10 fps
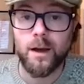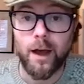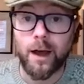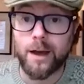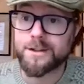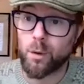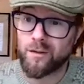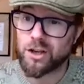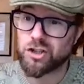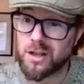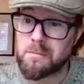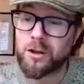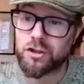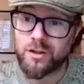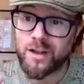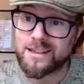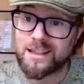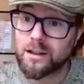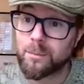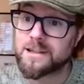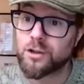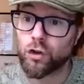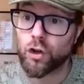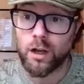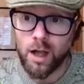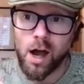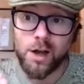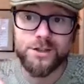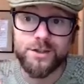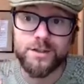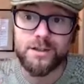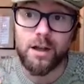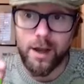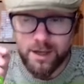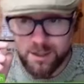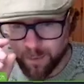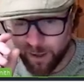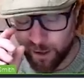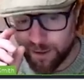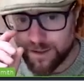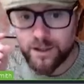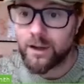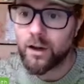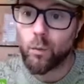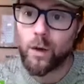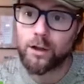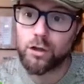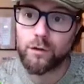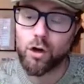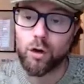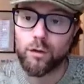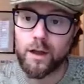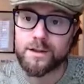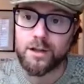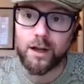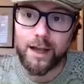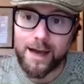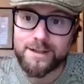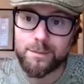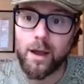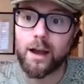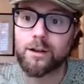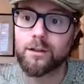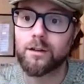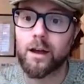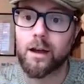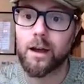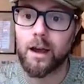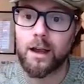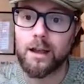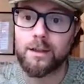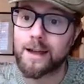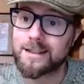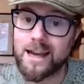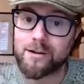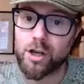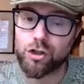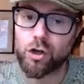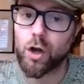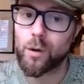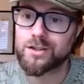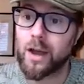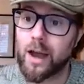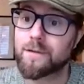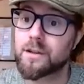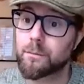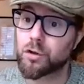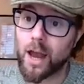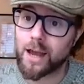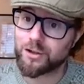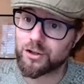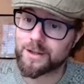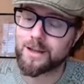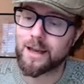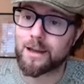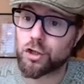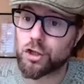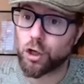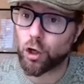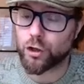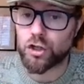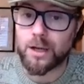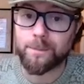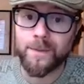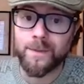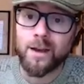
Uh, so I've actually mentioned that a little bit on the last slide, because when you've got things like aspect uh, in that area, you're going to have some changes in geology.